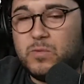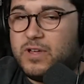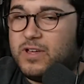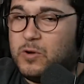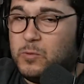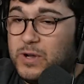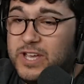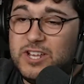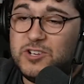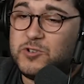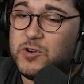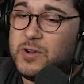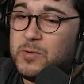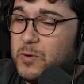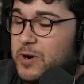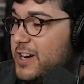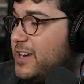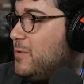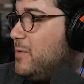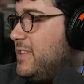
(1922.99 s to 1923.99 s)
we enjoy
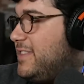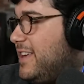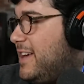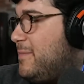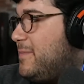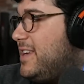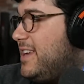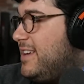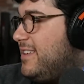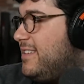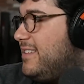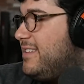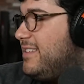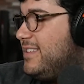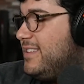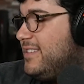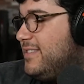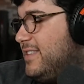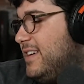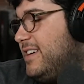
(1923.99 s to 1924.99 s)
working with them, and
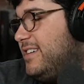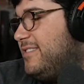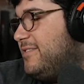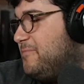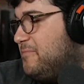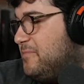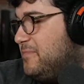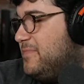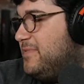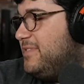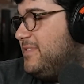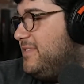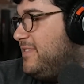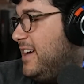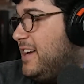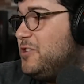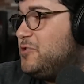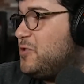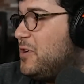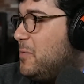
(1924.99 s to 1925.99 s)
they
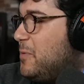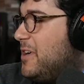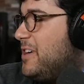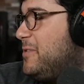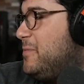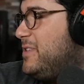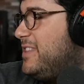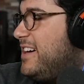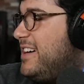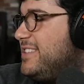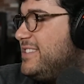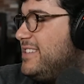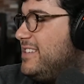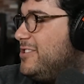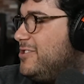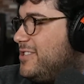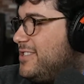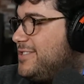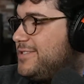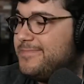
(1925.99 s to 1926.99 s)
enjoy working with us, and it's
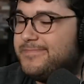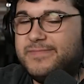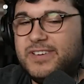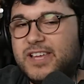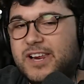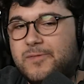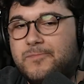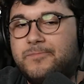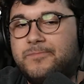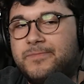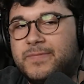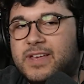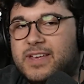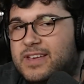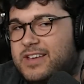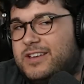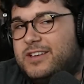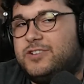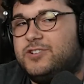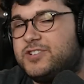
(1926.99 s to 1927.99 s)
just
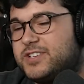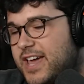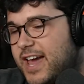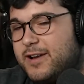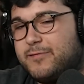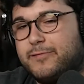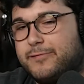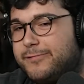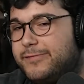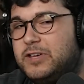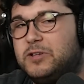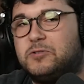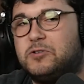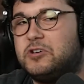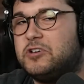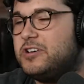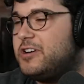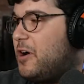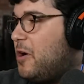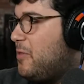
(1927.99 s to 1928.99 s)
just kind of a feel
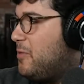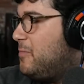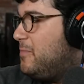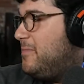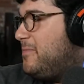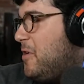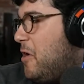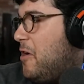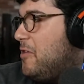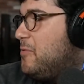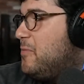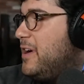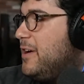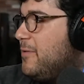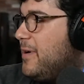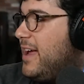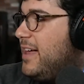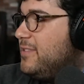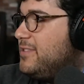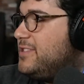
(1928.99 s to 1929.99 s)
good all the way
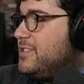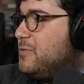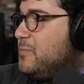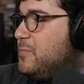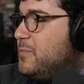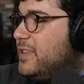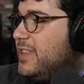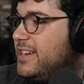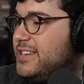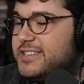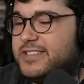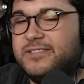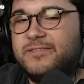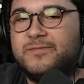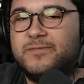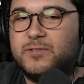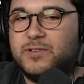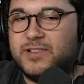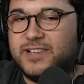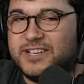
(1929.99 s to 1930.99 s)
around. So we like to
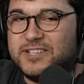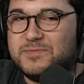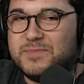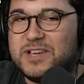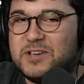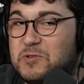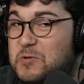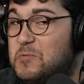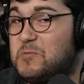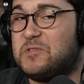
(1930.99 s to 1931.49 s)
make cool